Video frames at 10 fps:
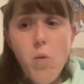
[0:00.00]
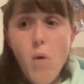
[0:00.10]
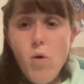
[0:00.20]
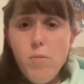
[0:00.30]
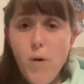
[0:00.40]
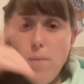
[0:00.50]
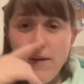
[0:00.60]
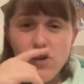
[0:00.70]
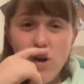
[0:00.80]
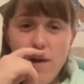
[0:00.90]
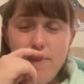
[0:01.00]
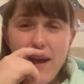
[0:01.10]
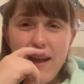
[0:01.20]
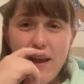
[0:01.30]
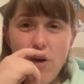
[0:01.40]
But we'll probably try and
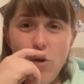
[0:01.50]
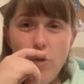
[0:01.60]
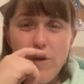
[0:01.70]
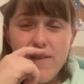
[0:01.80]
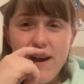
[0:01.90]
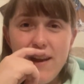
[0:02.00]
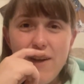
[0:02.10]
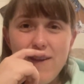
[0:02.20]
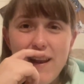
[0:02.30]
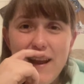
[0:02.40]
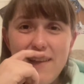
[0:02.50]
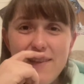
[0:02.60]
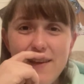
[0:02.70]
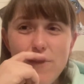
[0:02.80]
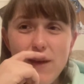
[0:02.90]
make it all Britannic
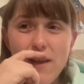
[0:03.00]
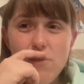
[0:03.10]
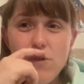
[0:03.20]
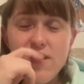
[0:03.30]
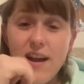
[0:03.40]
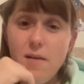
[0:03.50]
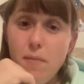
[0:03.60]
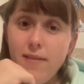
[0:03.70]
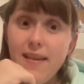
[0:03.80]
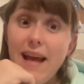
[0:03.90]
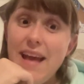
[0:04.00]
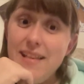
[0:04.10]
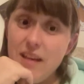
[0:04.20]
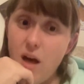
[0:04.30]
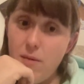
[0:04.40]
related because Britannic Month
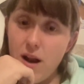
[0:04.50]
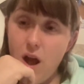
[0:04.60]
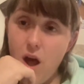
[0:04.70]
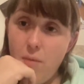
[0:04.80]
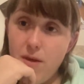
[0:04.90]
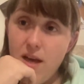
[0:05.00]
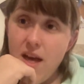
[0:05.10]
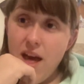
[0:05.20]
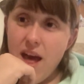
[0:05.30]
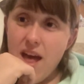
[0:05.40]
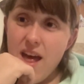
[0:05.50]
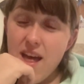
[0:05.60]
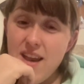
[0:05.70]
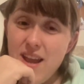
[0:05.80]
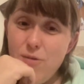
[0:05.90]
is coming up
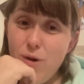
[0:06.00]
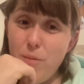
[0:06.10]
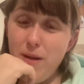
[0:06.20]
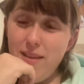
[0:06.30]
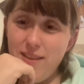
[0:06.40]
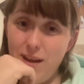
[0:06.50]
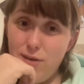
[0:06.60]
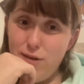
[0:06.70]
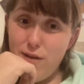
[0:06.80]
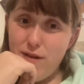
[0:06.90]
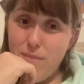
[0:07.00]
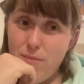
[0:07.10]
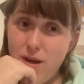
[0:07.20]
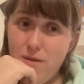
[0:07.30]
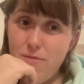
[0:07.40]
and it will be the 3rd of
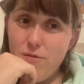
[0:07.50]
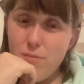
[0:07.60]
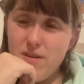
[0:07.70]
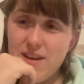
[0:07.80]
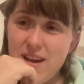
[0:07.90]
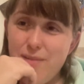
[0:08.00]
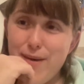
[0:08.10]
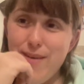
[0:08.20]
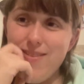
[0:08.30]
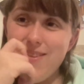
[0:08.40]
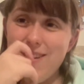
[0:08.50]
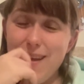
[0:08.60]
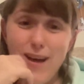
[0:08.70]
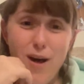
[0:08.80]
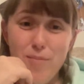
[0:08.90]
November for Britannic Month. I
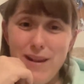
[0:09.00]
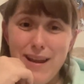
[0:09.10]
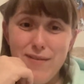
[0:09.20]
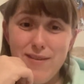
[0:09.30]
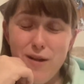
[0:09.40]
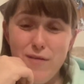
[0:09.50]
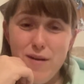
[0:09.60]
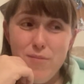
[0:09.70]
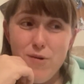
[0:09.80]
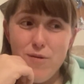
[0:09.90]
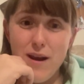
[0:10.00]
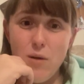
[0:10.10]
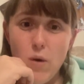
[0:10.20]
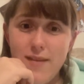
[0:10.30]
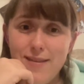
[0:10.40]
can't believe it's November already.
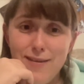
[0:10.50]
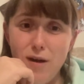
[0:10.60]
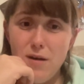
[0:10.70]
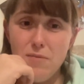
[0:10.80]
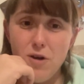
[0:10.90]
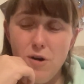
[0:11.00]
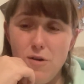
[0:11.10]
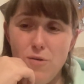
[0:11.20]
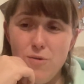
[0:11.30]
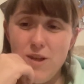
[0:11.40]
Where's the time gone?